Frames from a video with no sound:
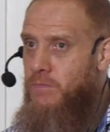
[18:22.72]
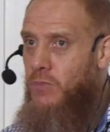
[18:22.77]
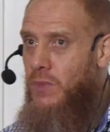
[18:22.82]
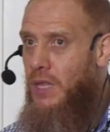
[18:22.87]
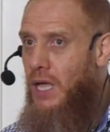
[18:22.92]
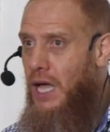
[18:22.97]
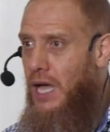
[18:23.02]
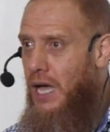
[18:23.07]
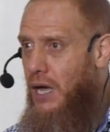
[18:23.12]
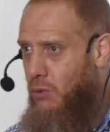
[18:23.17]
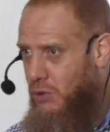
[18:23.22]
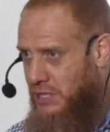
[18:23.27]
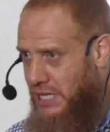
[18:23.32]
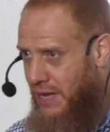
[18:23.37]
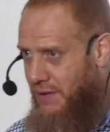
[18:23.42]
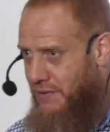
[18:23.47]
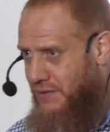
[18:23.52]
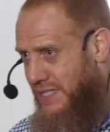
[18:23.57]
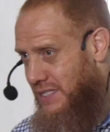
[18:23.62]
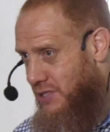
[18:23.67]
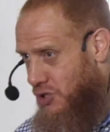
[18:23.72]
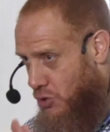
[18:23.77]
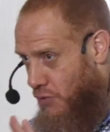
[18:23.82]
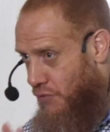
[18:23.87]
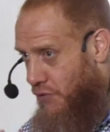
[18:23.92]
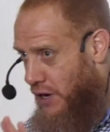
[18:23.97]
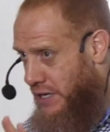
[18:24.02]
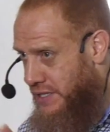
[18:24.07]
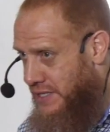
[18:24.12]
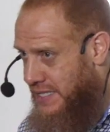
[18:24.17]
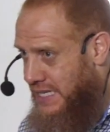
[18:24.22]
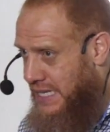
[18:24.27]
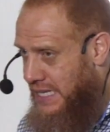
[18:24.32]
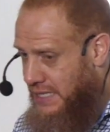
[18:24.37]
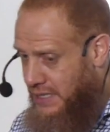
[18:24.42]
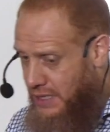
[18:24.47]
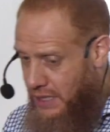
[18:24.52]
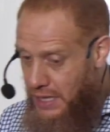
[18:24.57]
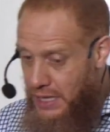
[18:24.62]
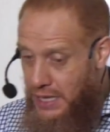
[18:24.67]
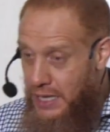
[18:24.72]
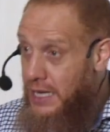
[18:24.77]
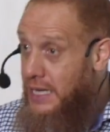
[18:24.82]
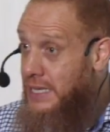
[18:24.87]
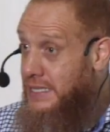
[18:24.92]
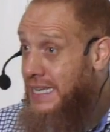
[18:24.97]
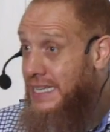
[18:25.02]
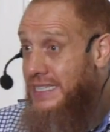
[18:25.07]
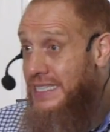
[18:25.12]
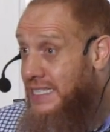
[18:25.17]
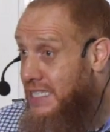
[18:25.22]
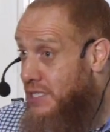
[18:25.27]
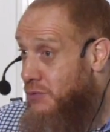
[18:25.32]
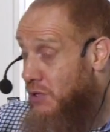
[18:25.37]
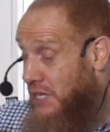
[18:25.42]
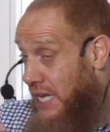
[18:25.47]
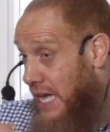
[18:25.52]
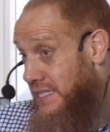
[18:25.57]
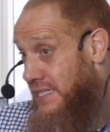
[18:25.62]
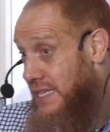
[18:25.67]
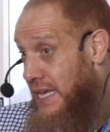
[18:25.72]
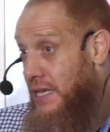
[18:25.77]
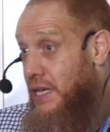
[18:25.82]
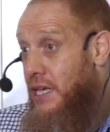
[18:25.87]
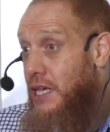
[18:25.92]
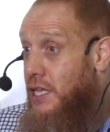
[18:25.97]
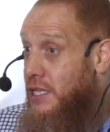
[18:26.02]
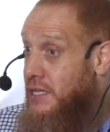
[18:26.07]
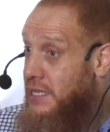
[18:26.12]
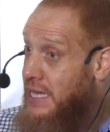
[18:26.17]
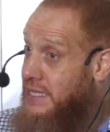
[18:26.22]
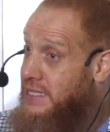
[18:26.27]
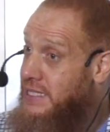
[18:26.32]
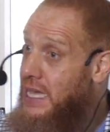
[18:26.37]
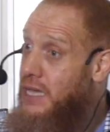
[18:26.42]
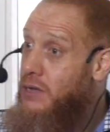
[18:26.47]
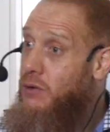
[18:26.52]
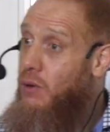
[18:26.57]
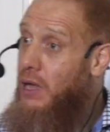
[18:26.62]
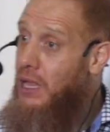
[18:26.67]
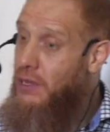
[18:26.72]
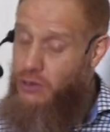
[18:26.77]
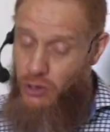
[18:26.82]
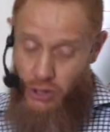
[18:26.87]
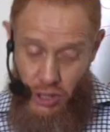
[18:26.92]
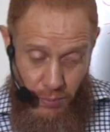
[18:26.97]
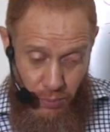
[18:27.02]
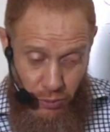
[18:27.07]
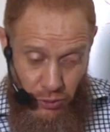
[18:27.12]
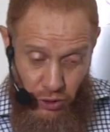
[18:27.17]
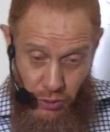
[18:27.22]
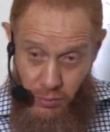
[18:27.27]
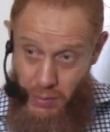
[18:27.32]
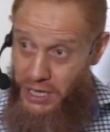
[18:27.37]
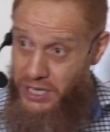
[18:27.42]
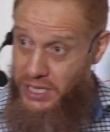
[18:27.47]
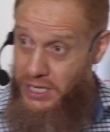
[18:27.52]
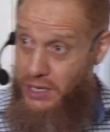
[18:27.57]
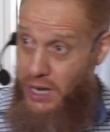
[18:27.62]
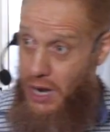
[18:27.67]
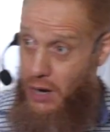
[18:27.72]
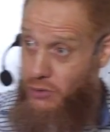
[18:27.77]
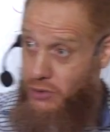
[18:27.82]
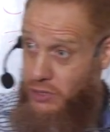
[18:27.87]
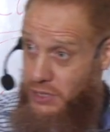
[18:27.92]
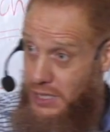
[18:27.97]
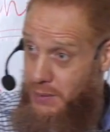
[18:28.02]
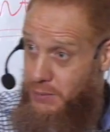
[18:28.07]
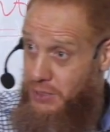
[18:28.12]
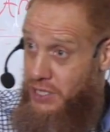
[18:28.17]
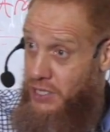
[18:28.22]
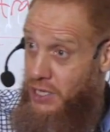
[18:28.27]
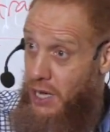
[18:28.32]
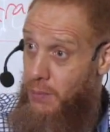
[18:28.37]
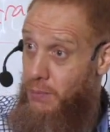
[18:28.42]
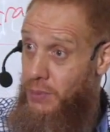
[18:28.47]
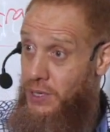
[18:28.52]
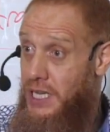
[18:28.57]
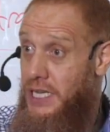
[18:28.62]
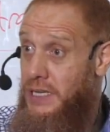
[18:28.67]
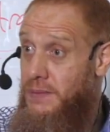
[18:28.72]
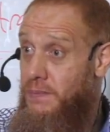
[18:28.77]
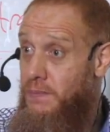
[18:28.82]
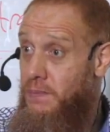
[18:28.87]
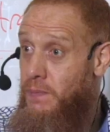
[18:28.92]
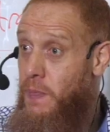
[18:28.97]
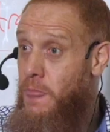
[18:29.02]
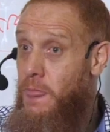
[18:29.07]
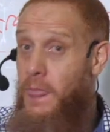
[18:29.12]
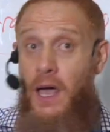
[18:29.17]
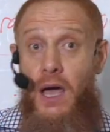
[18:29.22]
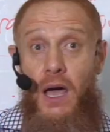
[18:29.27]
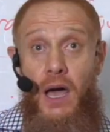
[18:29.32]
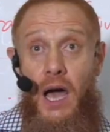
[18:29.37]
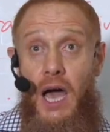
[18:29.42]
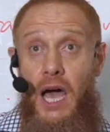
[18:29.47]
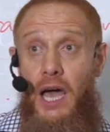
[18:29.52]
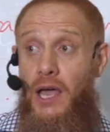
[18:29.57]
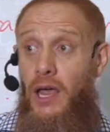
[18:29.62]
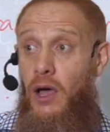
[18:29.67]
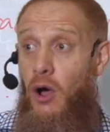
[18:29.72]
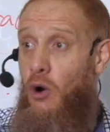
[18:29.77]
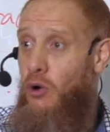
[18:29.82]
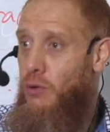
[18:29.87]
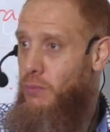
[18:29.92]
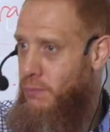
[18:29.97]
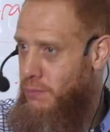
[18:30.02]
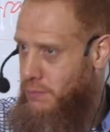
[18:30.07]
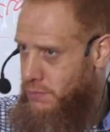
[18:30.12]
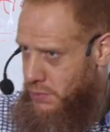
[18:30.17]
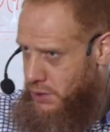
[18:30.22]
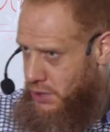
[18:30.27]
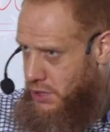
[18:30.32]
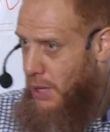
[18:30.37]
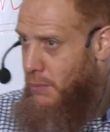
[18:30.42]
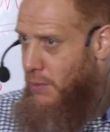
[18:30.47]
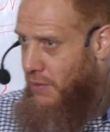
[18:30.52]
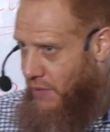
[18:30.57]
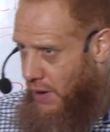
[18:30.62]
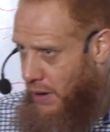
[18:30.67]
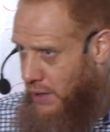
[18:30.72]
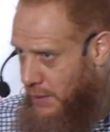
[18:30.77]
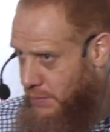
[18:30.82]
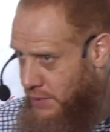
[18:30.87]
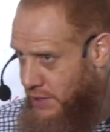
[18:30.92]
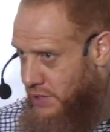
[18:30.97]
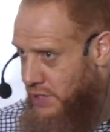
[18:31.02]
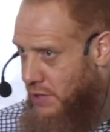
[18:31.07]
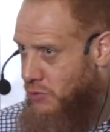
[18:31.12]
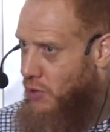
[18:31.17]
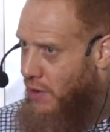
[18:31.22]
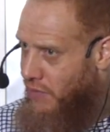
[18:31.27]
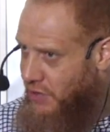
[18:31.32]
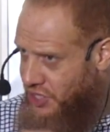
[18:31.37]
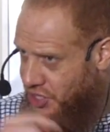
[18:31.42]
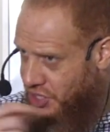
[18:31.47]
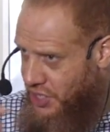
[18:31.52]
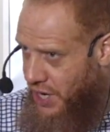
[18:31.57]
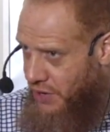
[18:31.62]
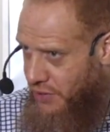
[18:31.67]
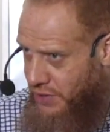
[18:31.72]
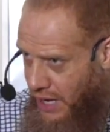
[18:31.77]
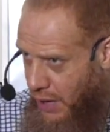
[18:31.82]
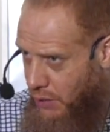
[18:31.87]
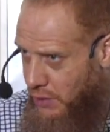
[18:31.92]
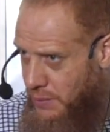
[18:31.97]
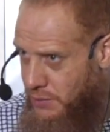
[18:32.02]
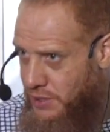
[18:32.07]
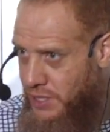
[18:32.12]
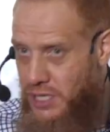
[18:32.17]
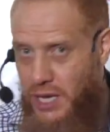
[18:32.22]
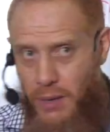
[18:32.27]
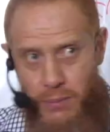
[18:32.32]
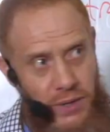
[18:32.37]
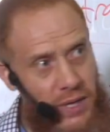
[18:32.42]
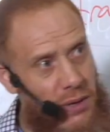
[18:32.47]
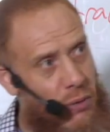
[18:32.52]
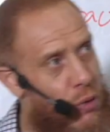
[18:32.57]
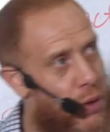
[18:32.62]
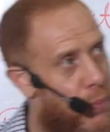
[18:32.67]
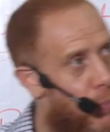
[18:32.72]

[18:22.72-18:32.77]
what I have so far seen, is that this is what I say. They say, well, you can put your money in our limited company, or some of our limited companies. You have a share in our limited company. We